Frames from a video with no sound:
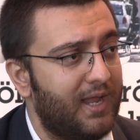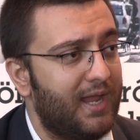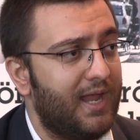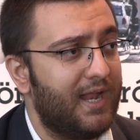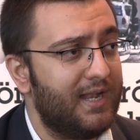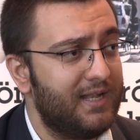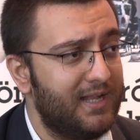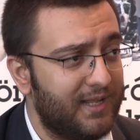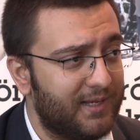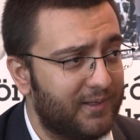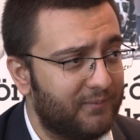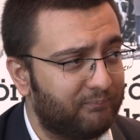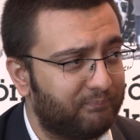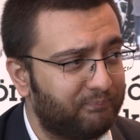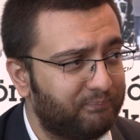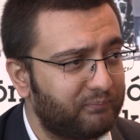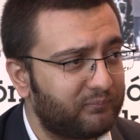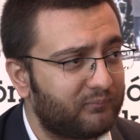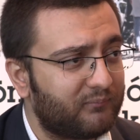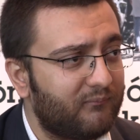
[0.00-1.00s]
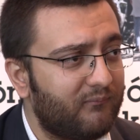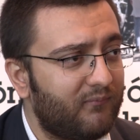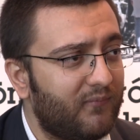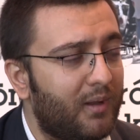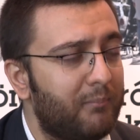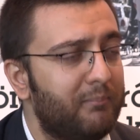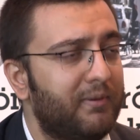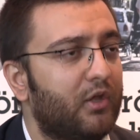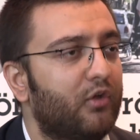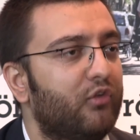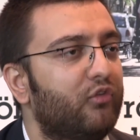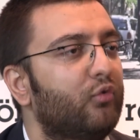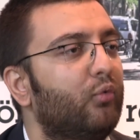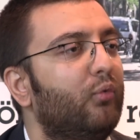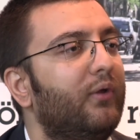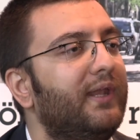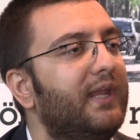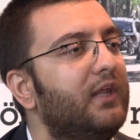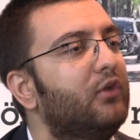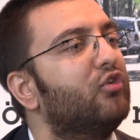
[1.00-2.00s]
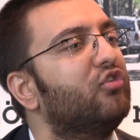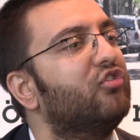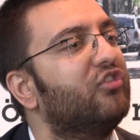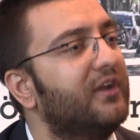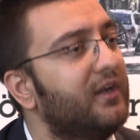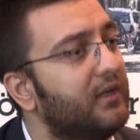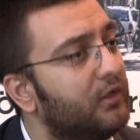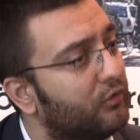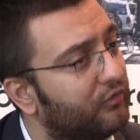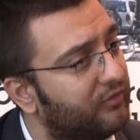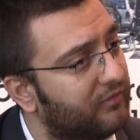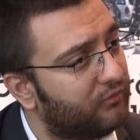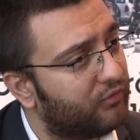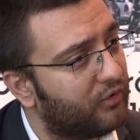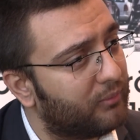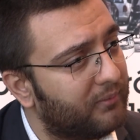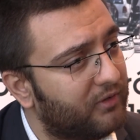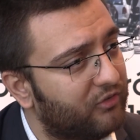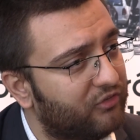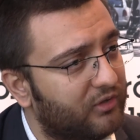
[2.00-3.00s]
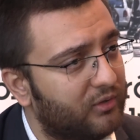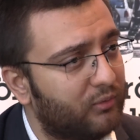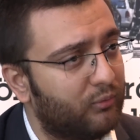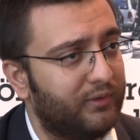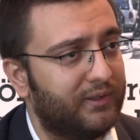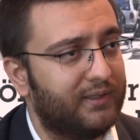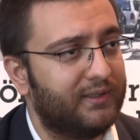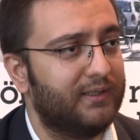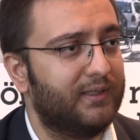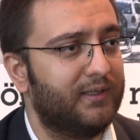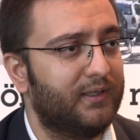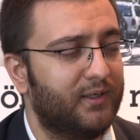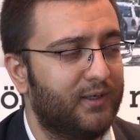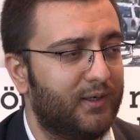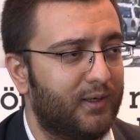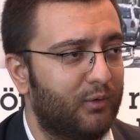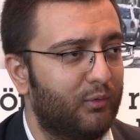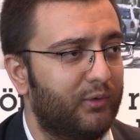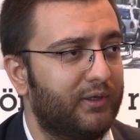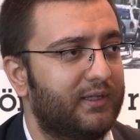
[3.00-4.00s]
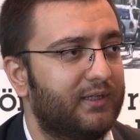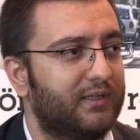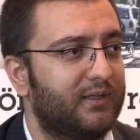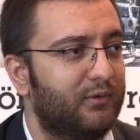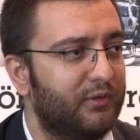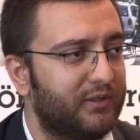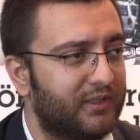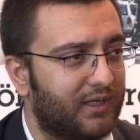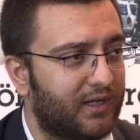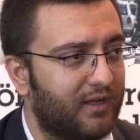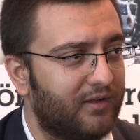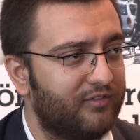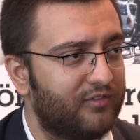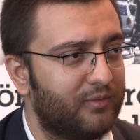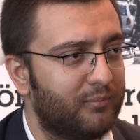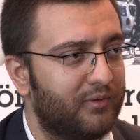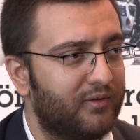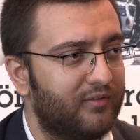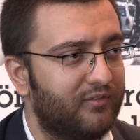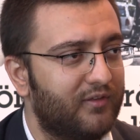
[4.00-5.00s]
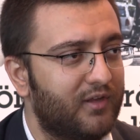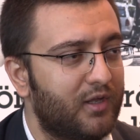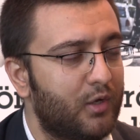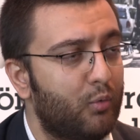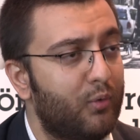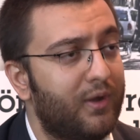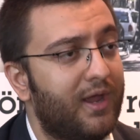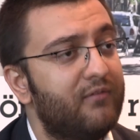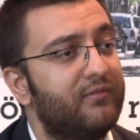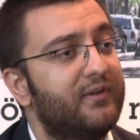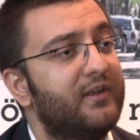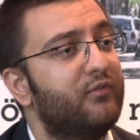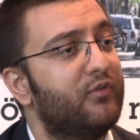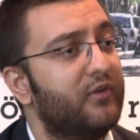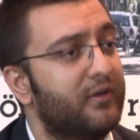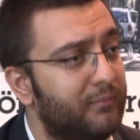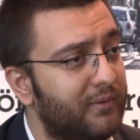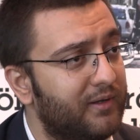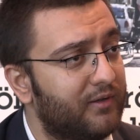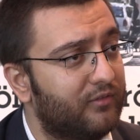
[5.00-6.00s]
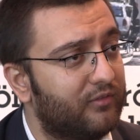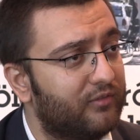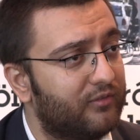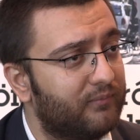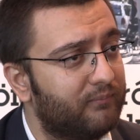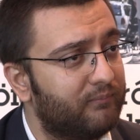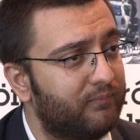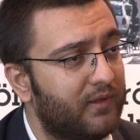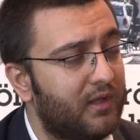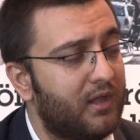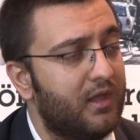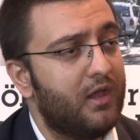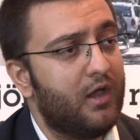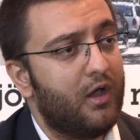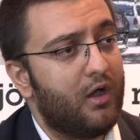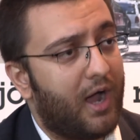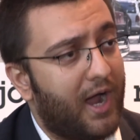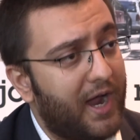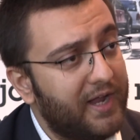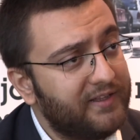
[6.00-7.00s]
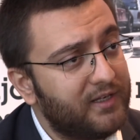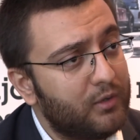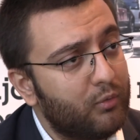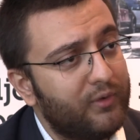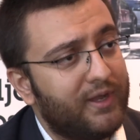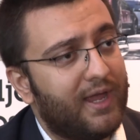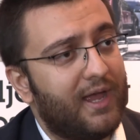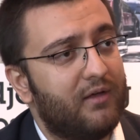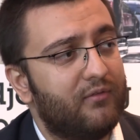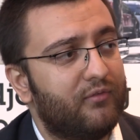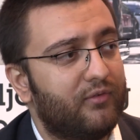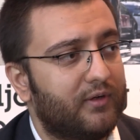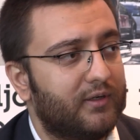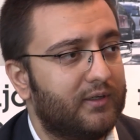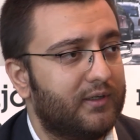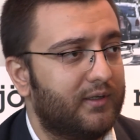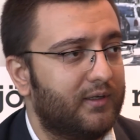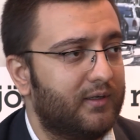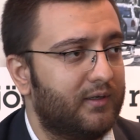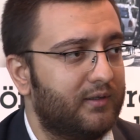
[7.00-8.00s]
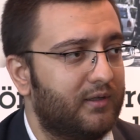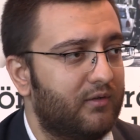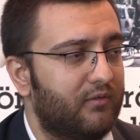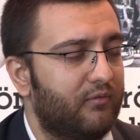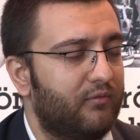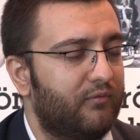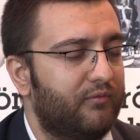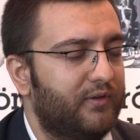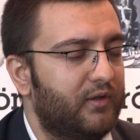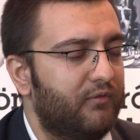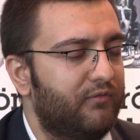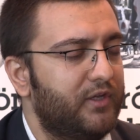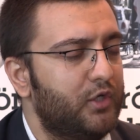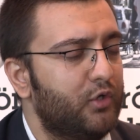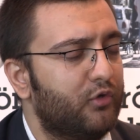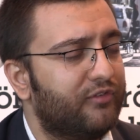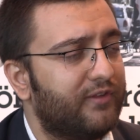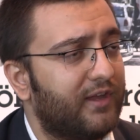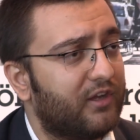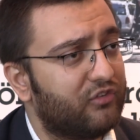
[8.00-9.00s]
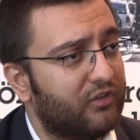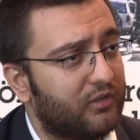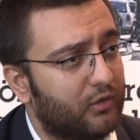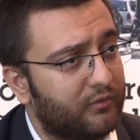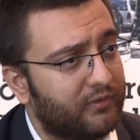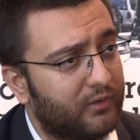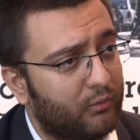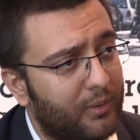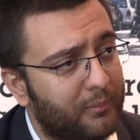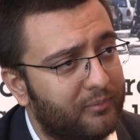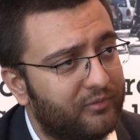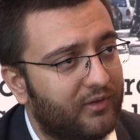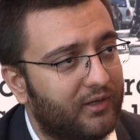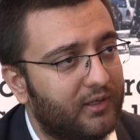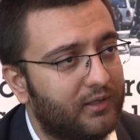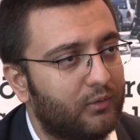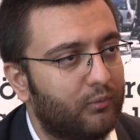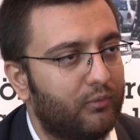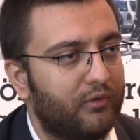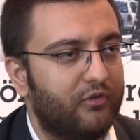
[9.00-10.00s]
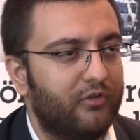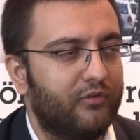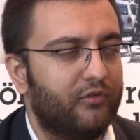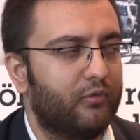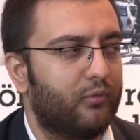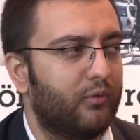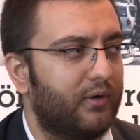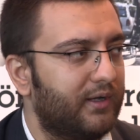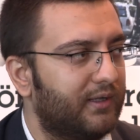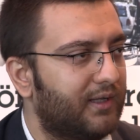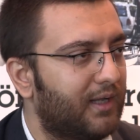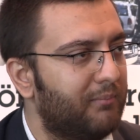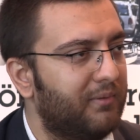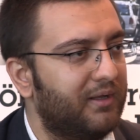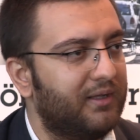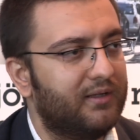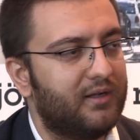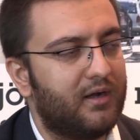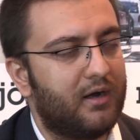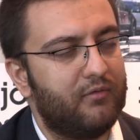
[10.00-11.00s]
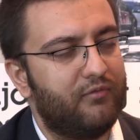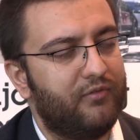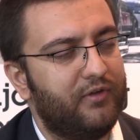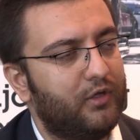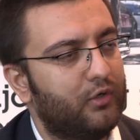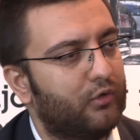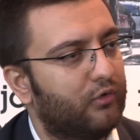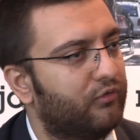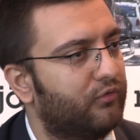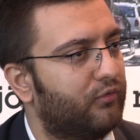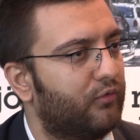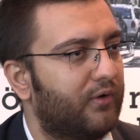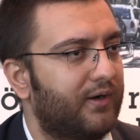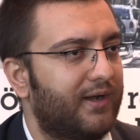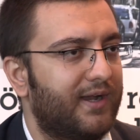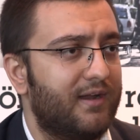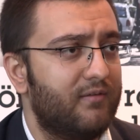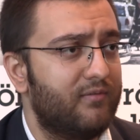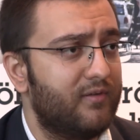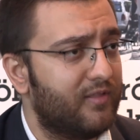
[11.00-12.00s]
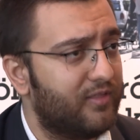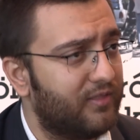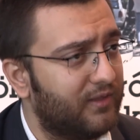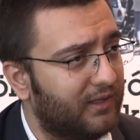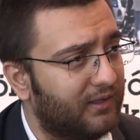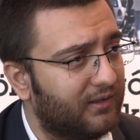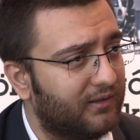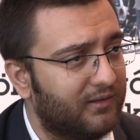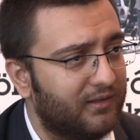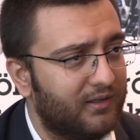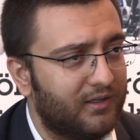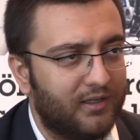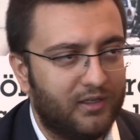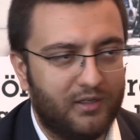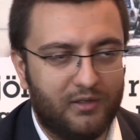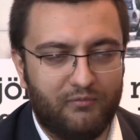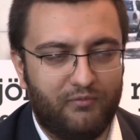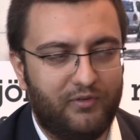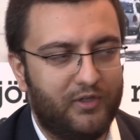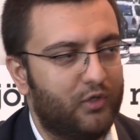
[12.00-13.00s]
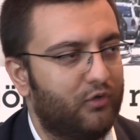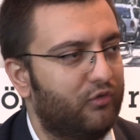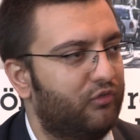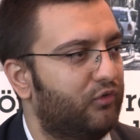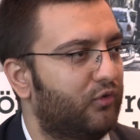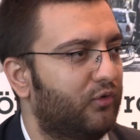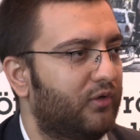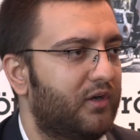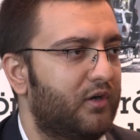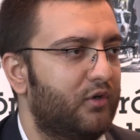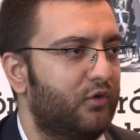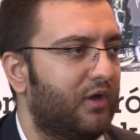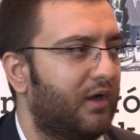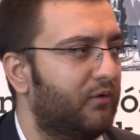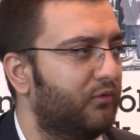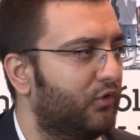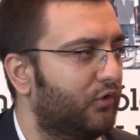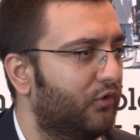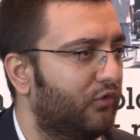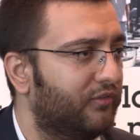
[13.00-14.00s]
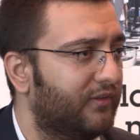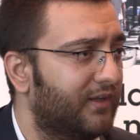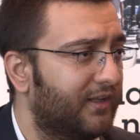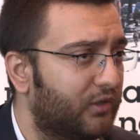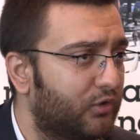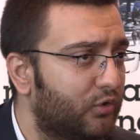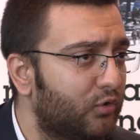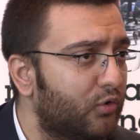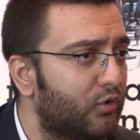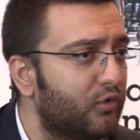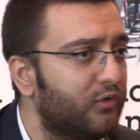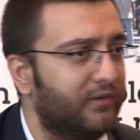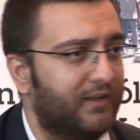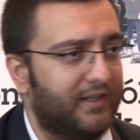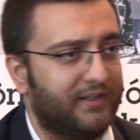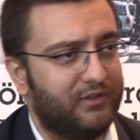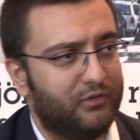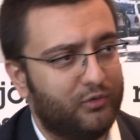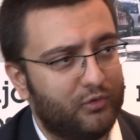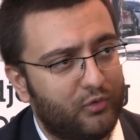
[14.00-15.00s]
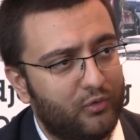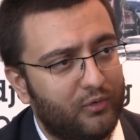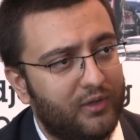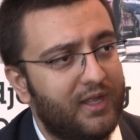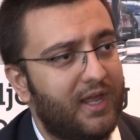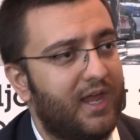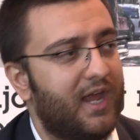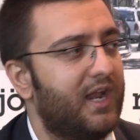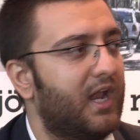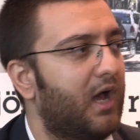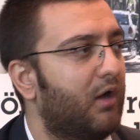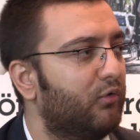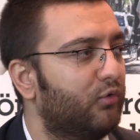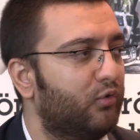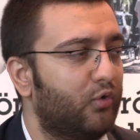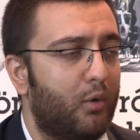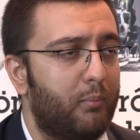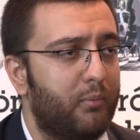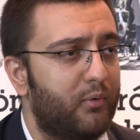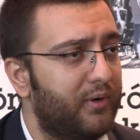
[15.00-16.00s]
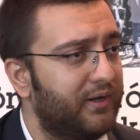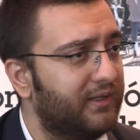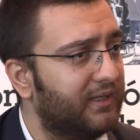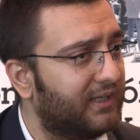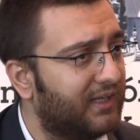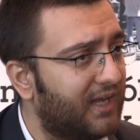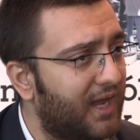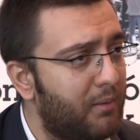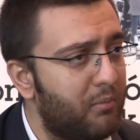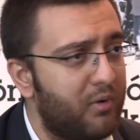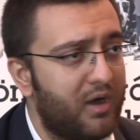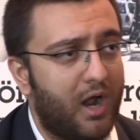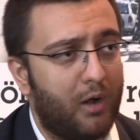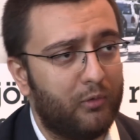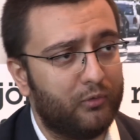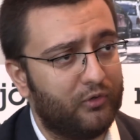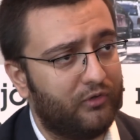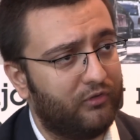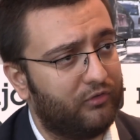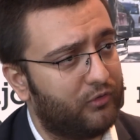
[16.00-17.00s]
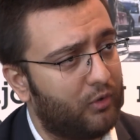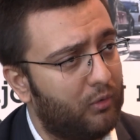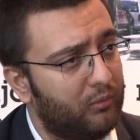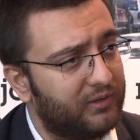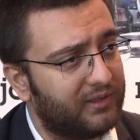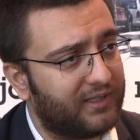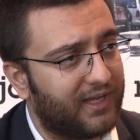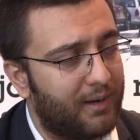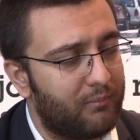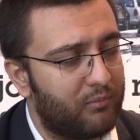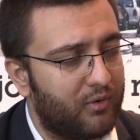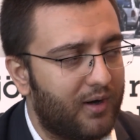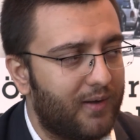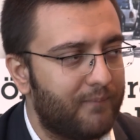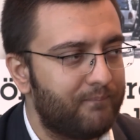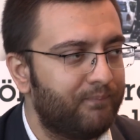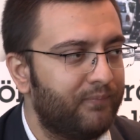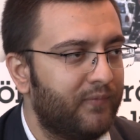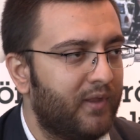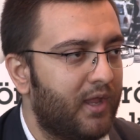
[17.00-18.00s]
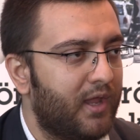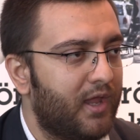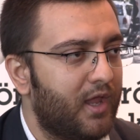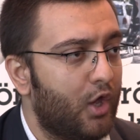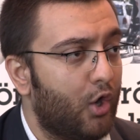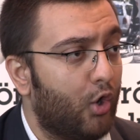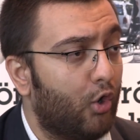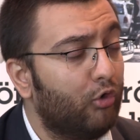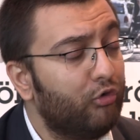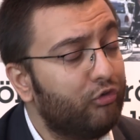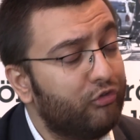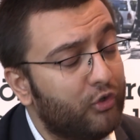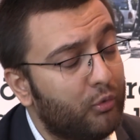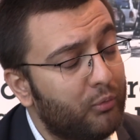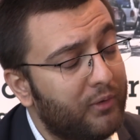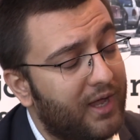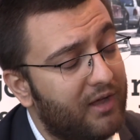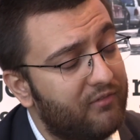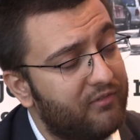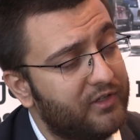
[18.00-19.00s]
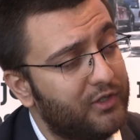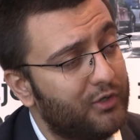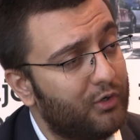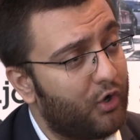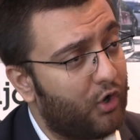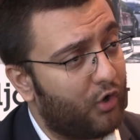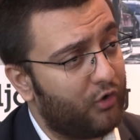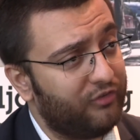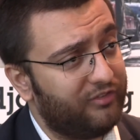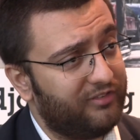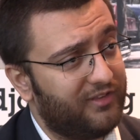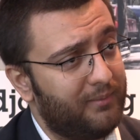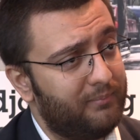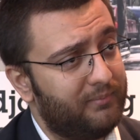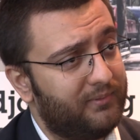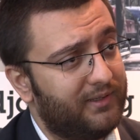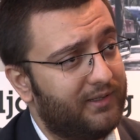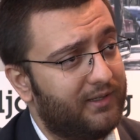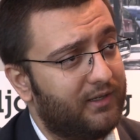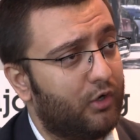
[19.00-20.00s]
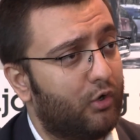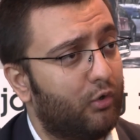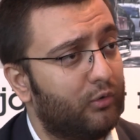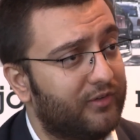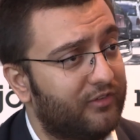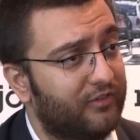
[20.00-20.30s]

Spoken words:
And then, because we need to share those information with the customers, we have different means. Either we have the video section on the website, which is great. I mean, there are videos for everything. Videos to learn how to use that tool, and how to operate the camera, how to install the camera. Also, we have a new concept called